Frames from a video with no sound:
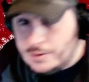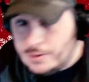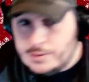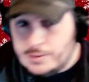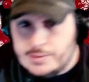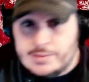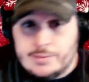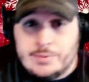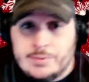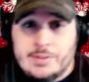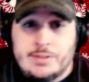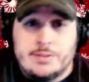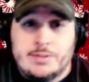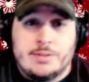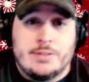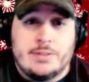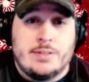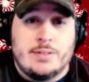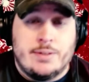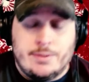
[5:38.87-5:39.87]
let's see what
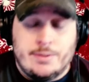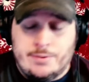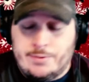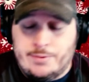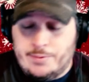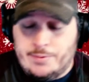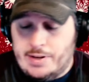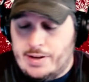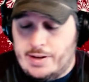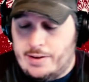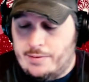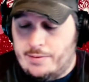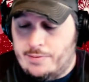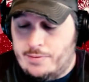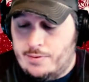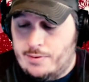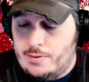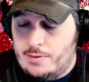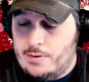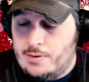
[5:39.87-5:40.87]
else we have.
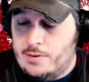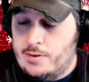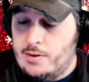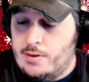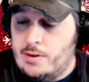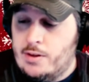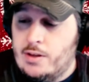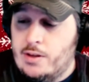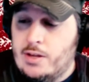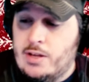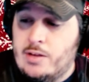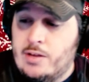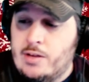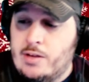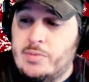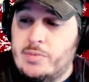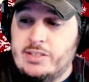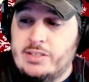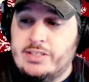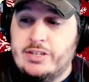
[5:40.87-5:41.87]

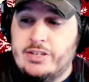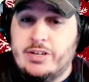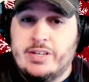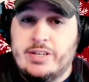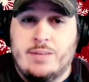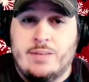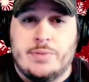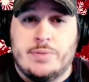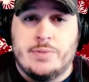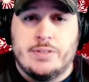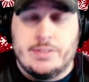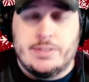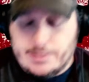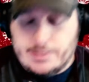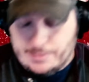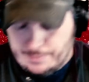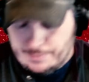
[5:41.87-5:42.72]
Military compass.